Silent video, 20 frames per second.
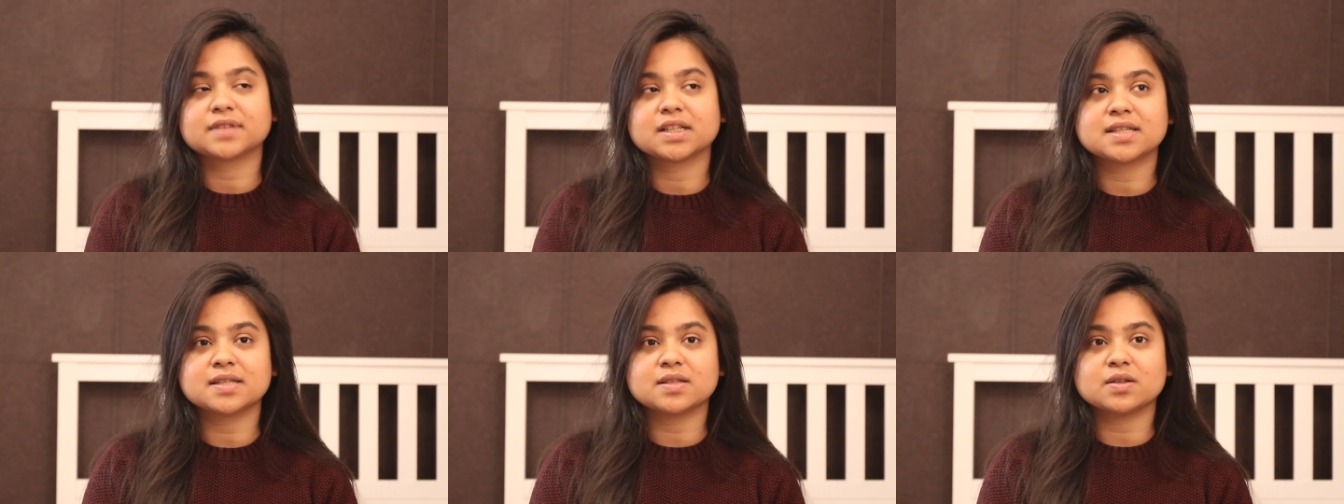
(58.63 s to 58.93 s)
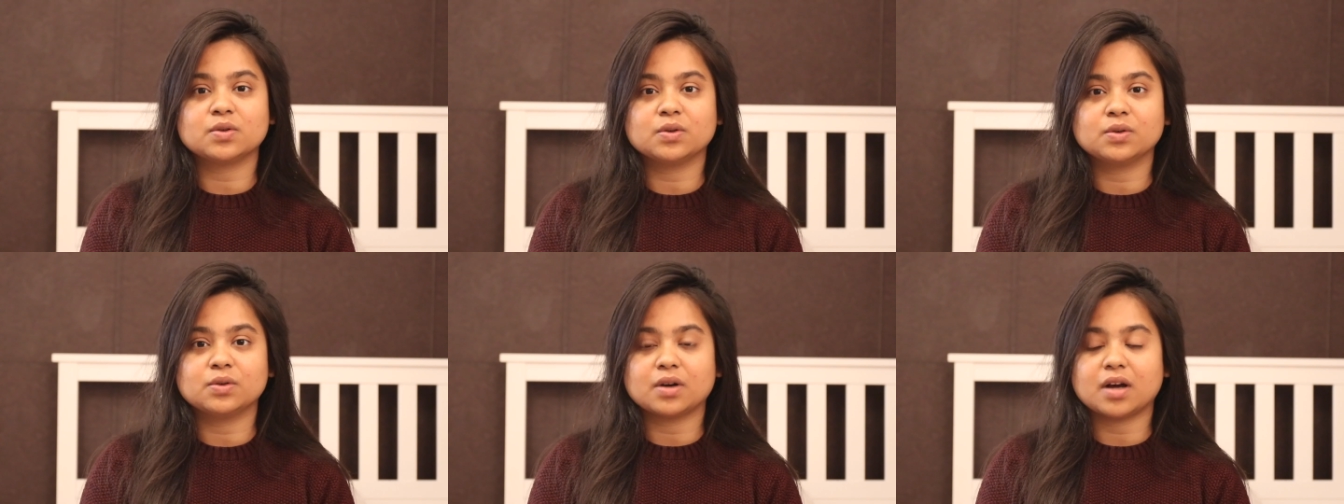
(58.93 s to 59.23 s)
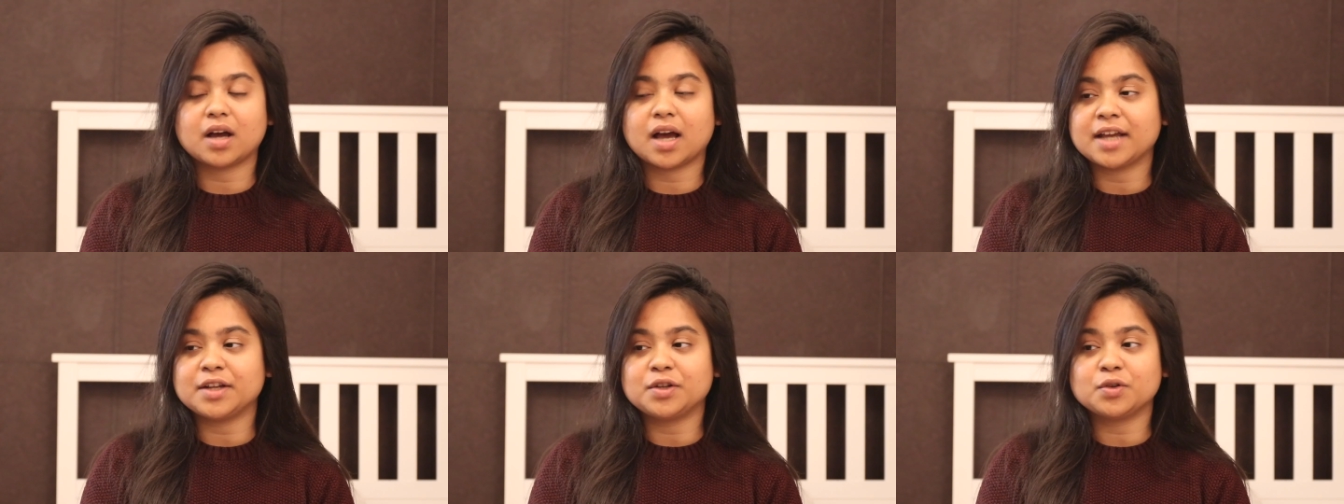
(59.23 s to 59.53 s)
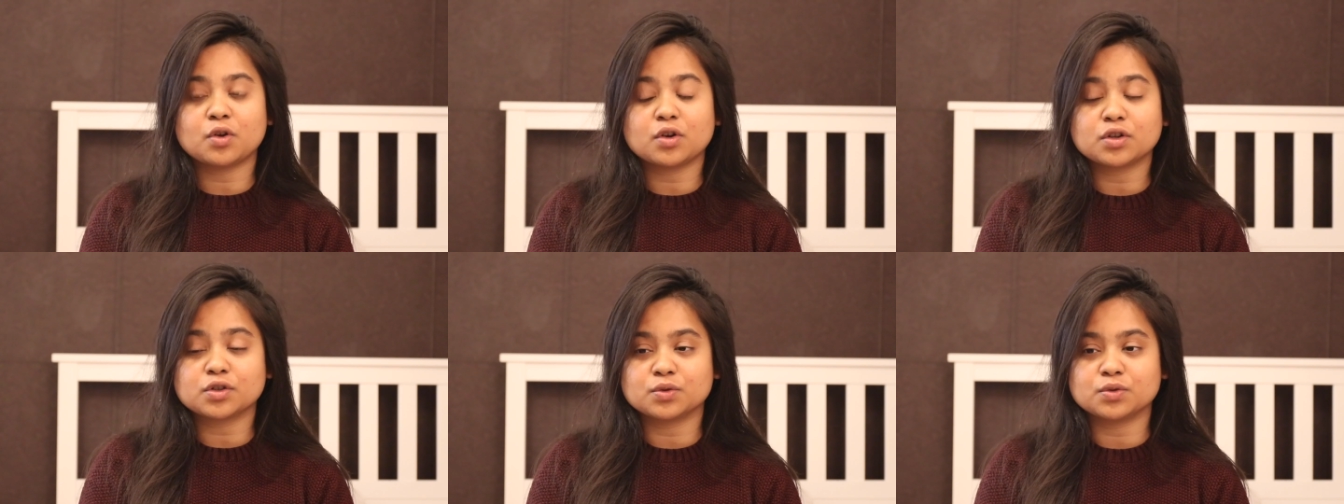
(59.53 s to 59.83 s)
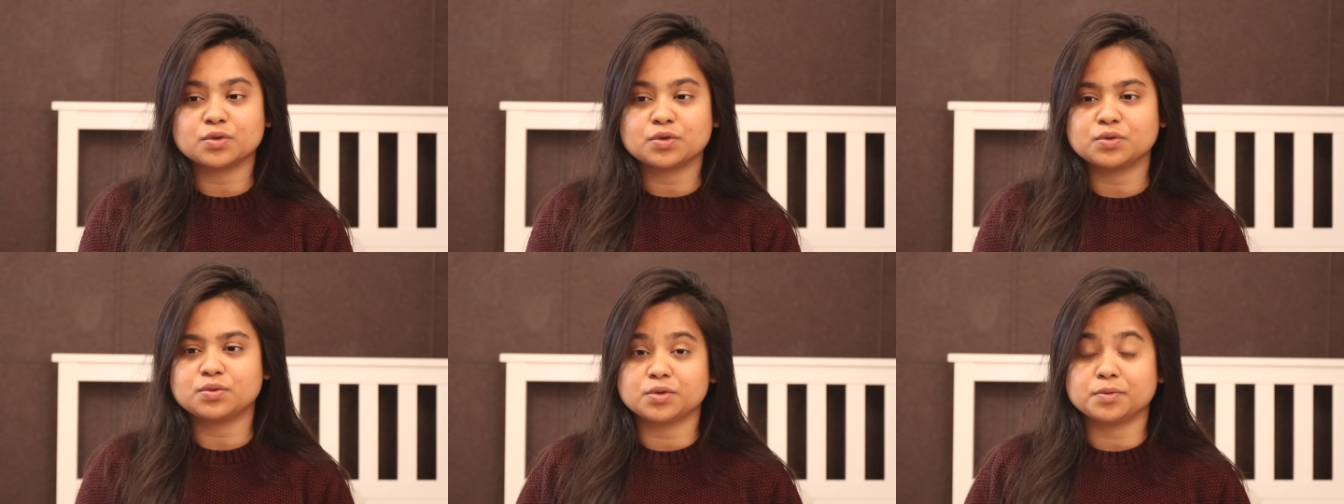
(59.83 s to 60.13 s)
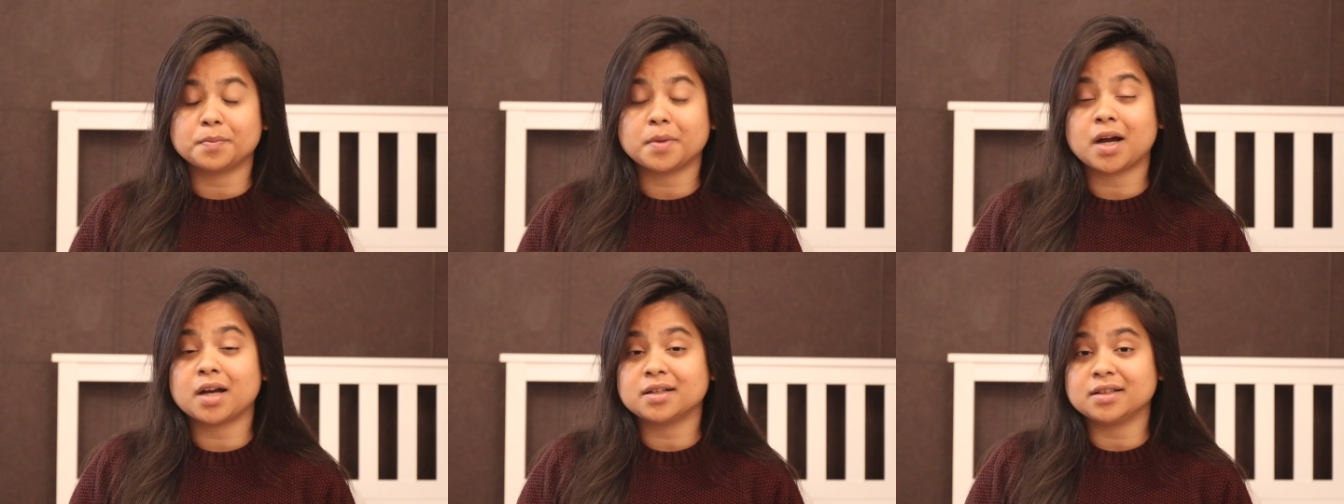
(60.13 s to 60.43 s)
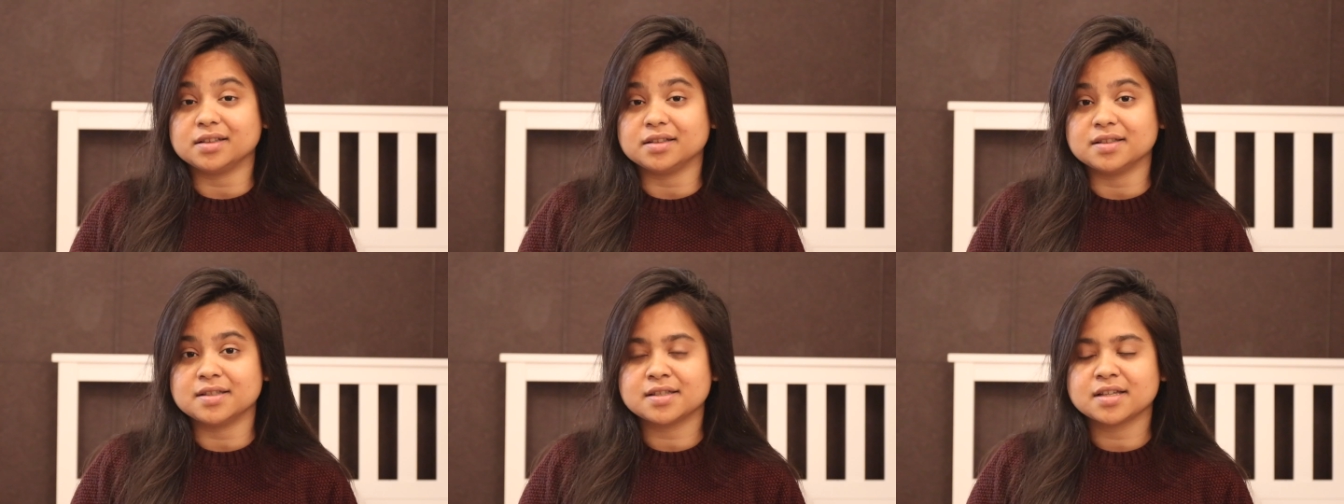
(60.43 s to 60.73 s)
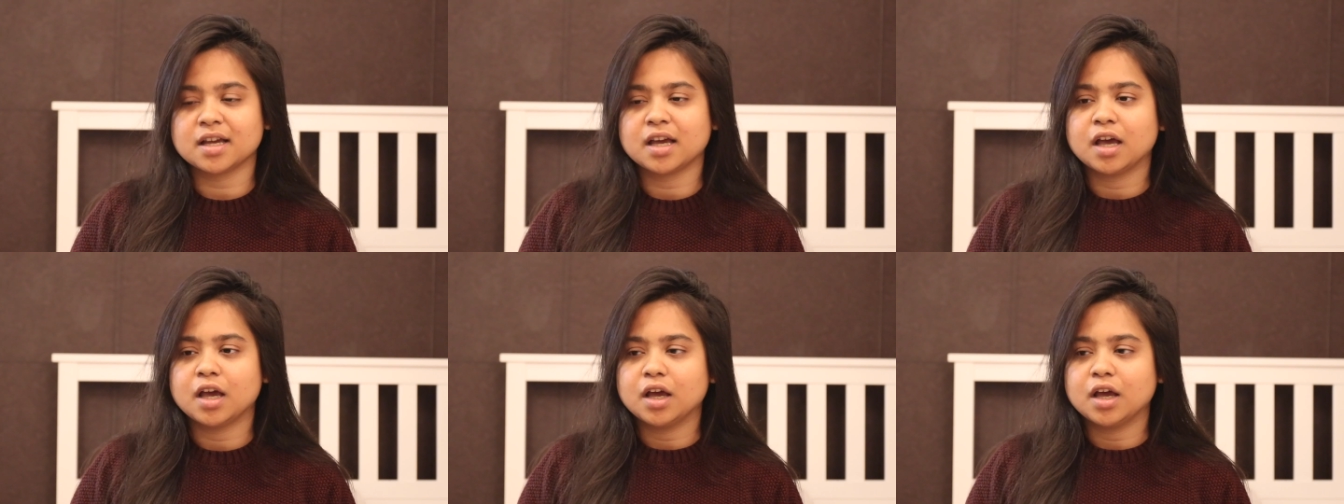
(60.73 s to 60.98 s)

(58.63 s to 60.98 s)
So I do not go to parties